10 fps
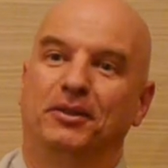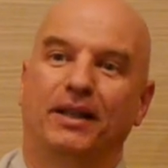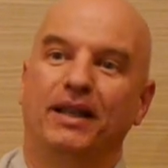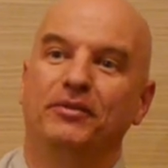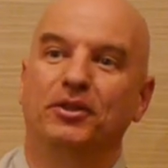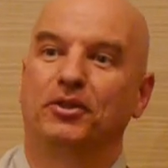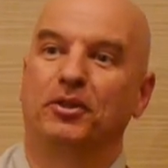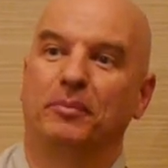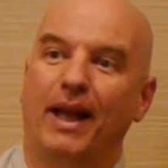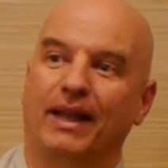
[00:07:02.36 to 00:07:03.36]
You can even
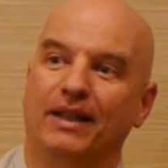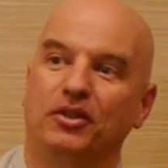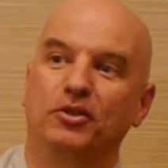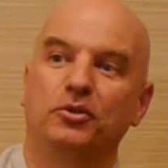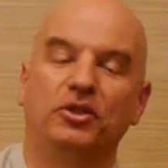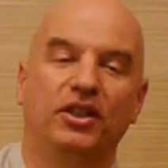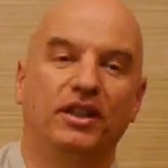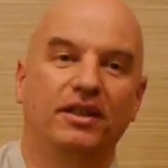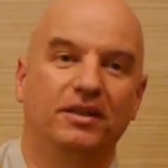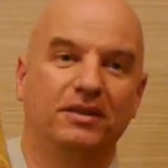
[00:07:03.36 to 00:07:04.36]
turn back in
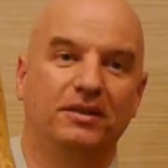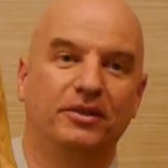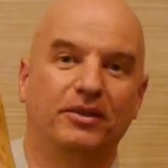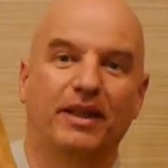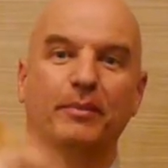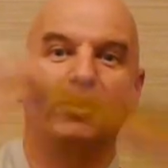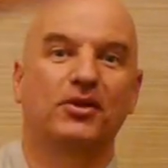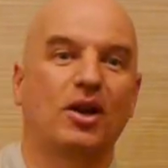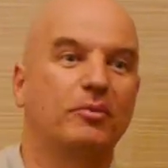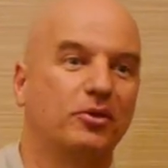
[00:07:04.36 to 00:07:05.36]
2D. You can make
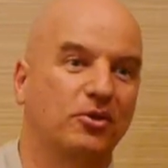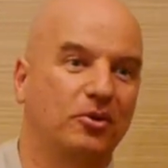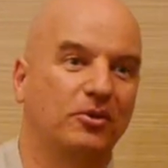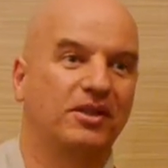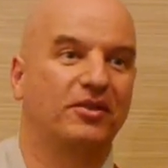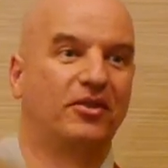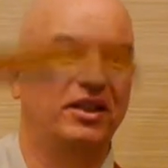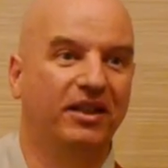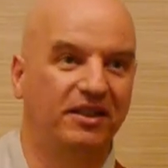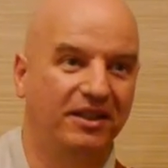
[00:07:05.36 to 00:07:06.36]
somersaults in
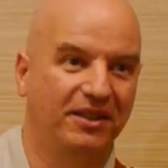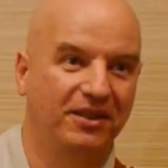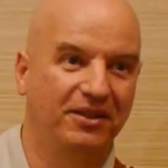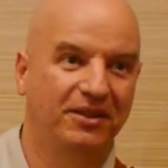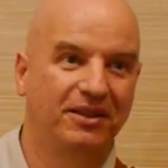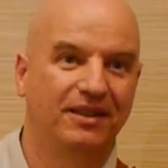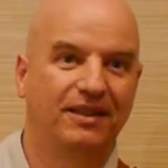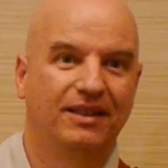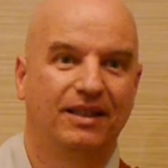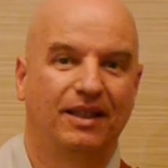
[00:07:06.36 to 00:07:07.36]
3D.
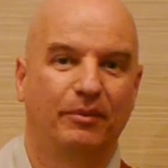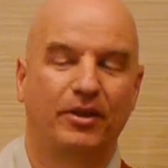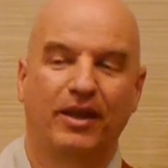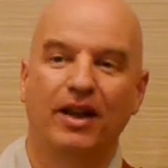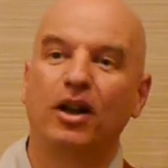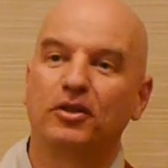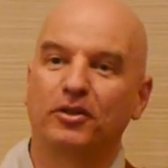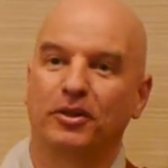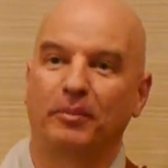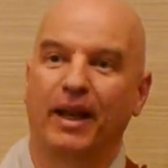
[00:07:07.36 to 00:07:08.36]
But you cannot
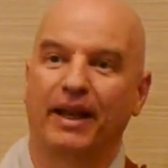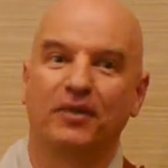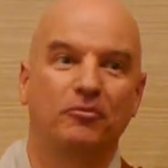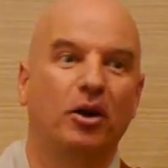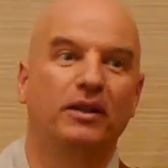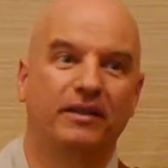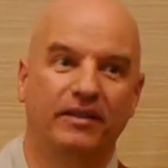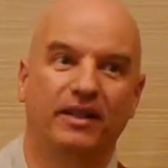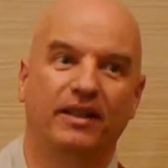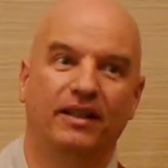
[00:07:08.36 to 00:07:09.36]
turn back in
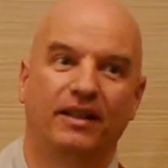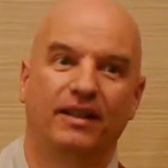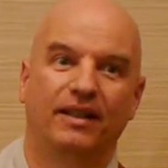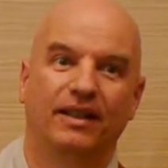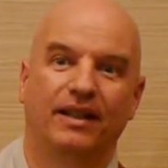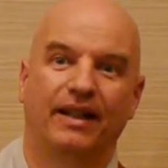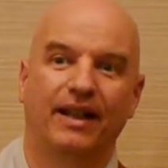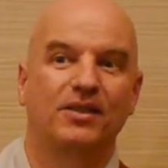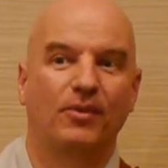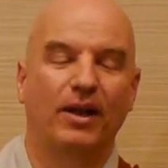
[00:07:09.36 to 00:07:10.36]
1D. And
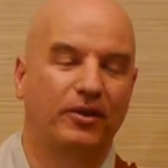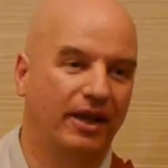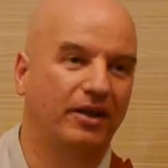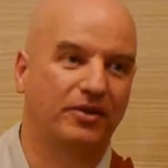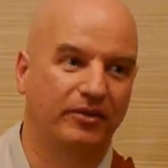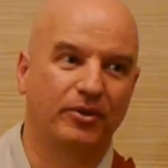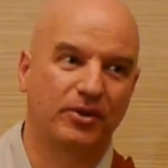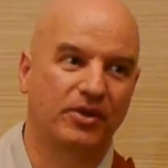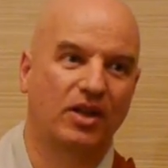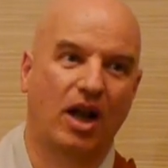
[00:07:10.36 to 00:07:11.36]
that's why you cannot
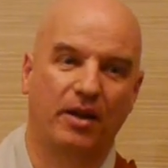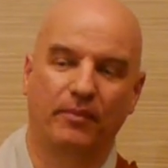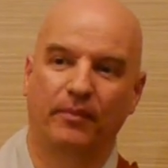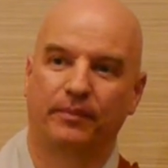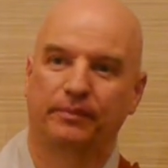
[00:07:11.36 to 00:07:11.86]
reverse time.